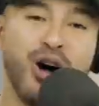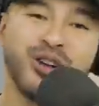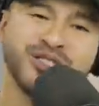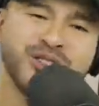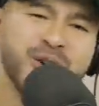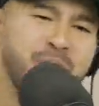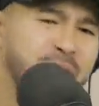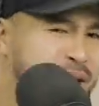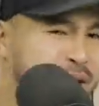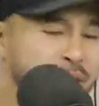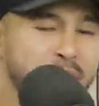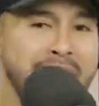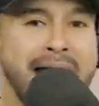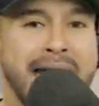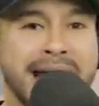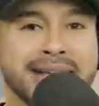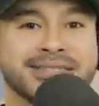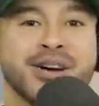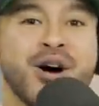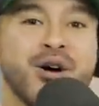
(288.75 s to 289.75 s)
also, you know, I
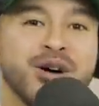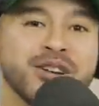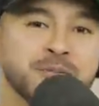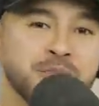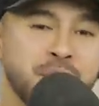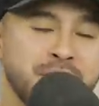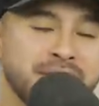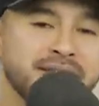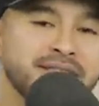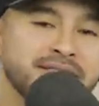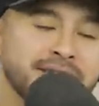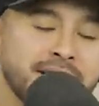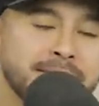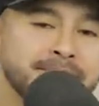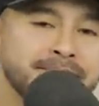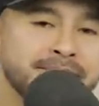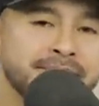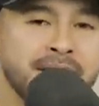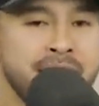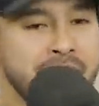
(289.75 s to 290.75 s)
hate to always bring this
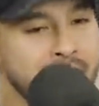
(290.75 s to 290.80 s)
up,